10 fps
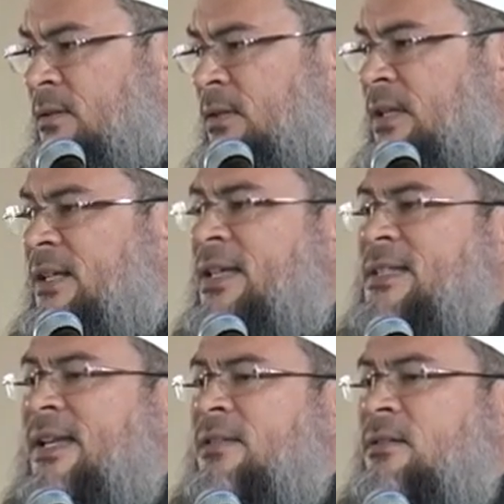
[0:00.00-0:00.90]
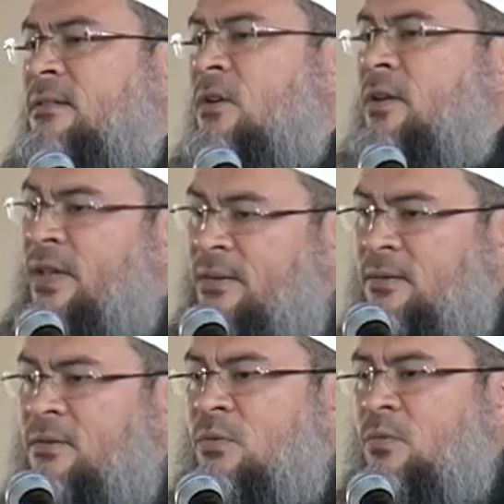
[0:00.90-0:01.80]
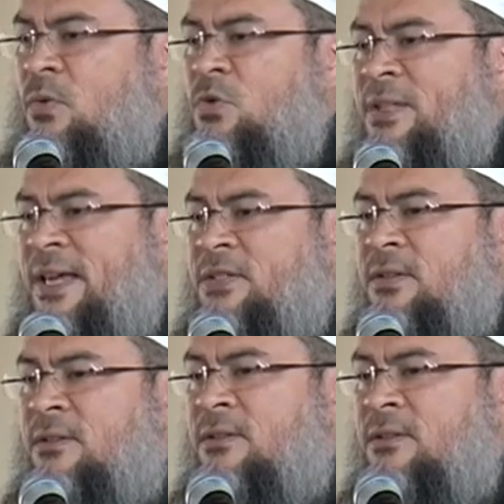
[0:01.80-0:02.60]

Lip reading: And then he said, okay, who's next?